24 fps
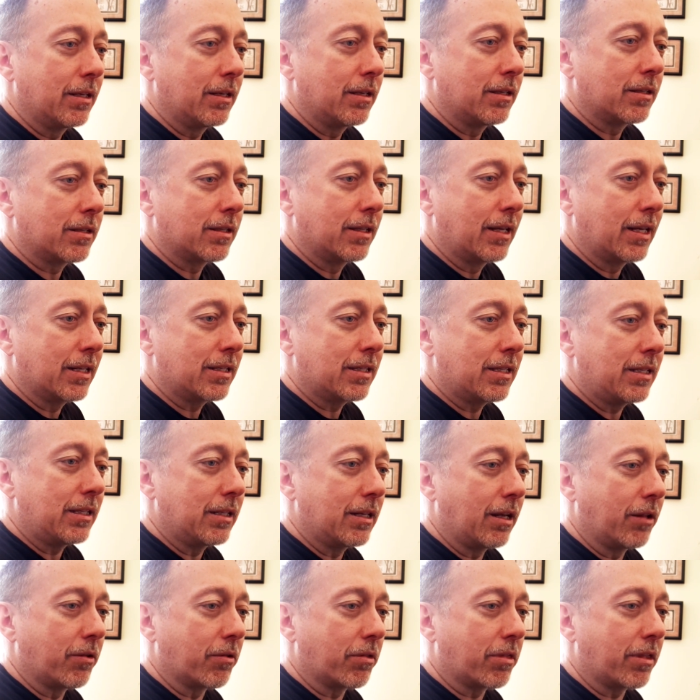So that's
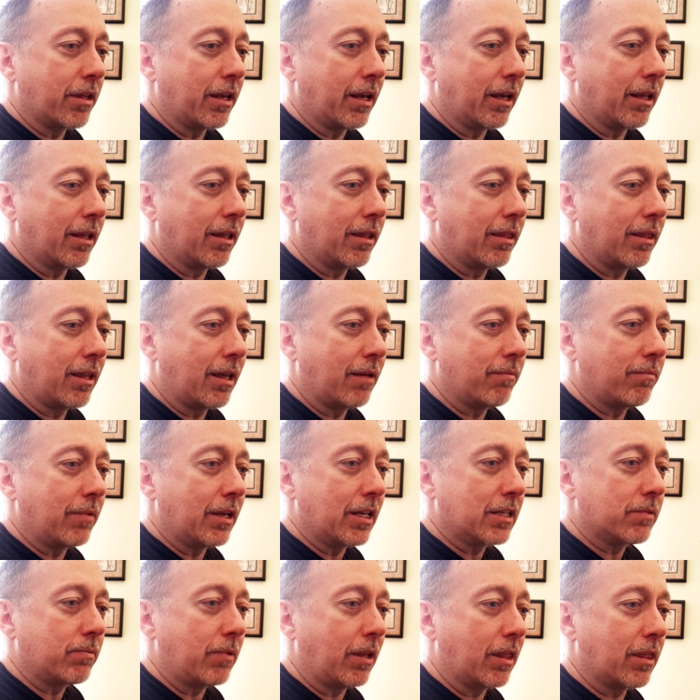another thing that
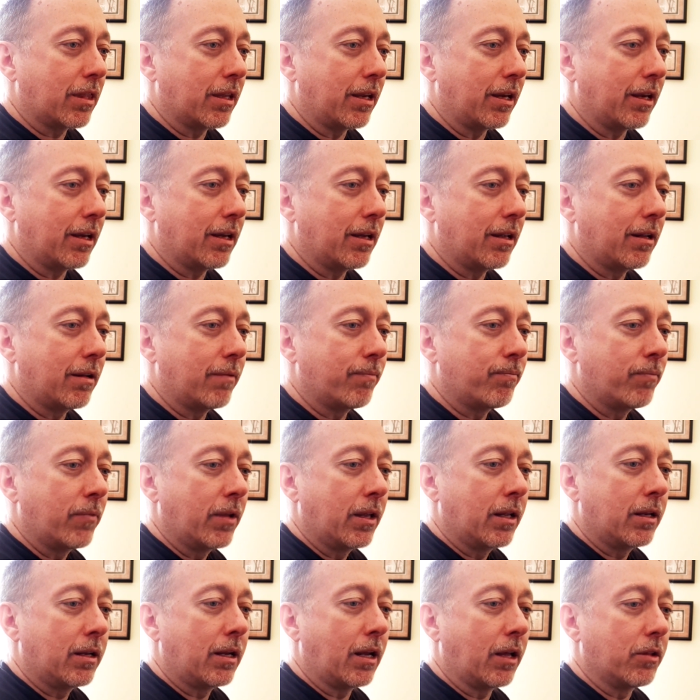makes me think.
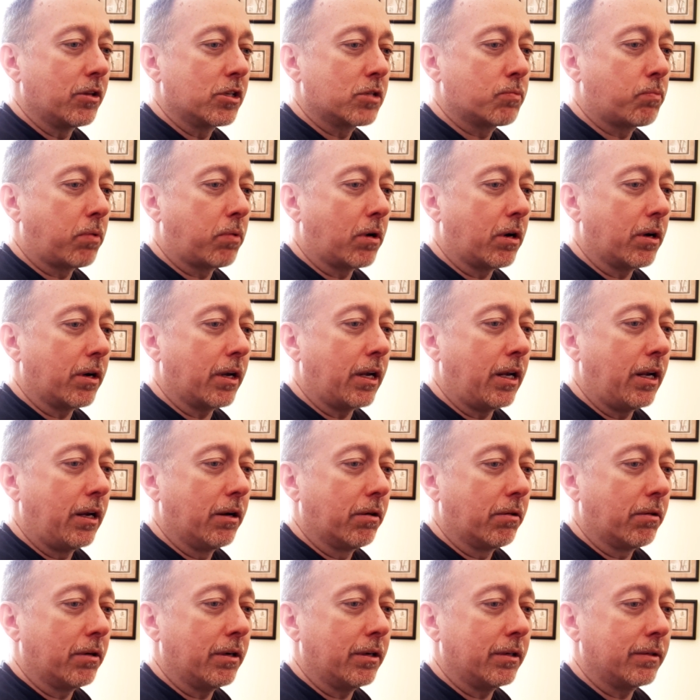Now this part
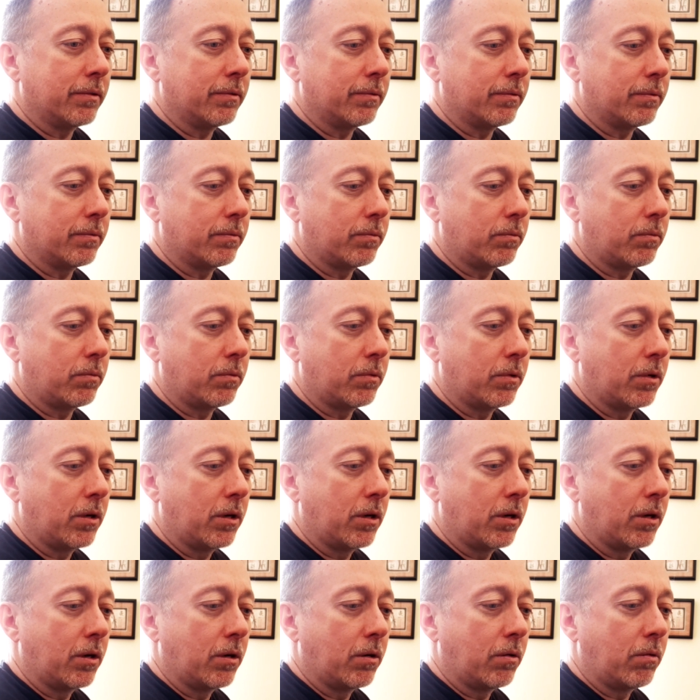here,
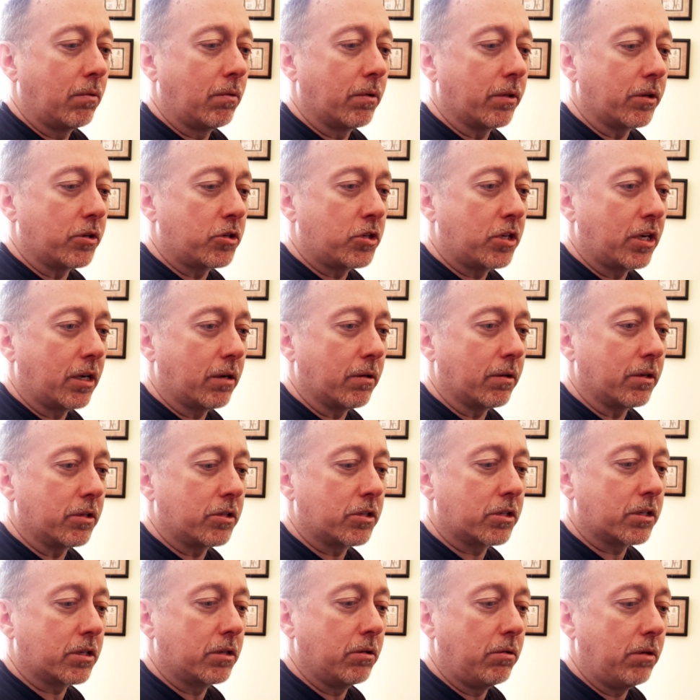where the chair is
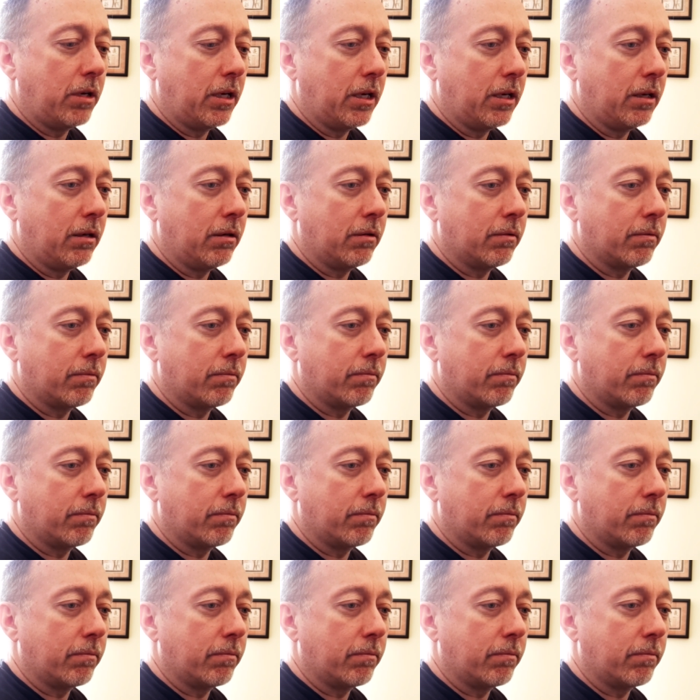scooting,